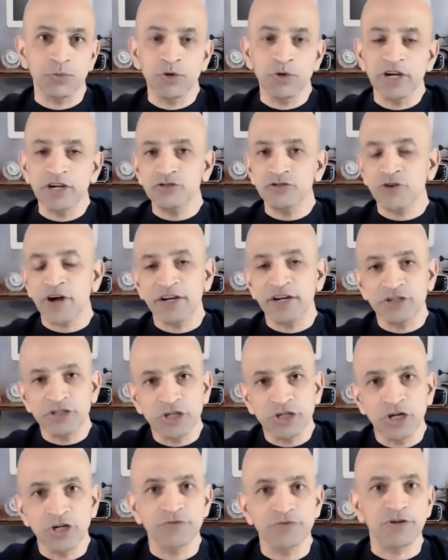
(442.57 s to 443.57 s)
We are trying to
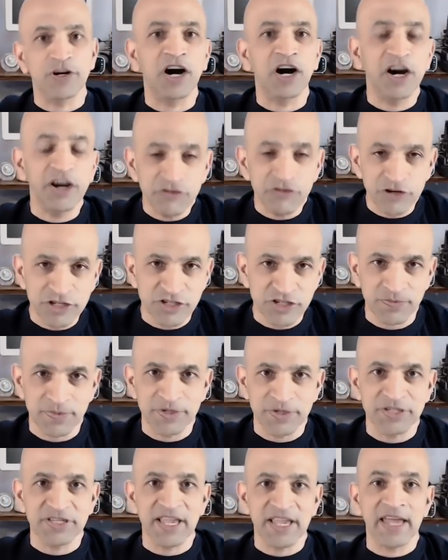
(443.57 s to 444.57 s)
go for hundreds of
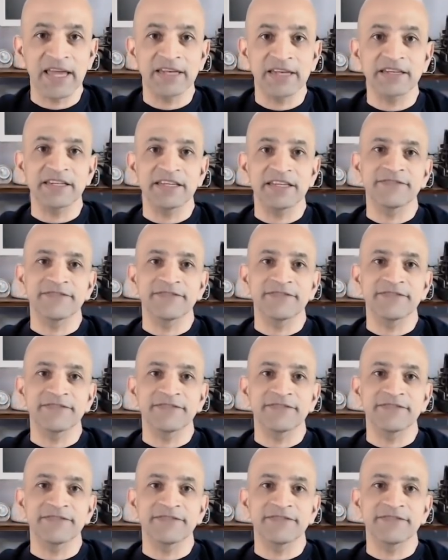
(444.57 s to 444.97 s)
percent,